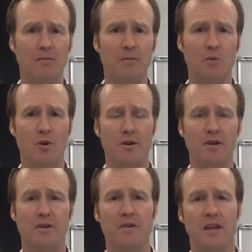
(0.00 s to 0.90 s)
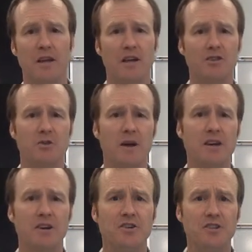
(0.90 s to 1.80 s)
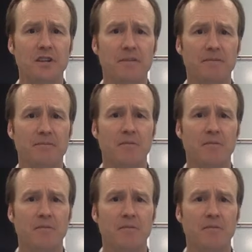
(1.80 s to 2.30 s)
bit more here. So energy.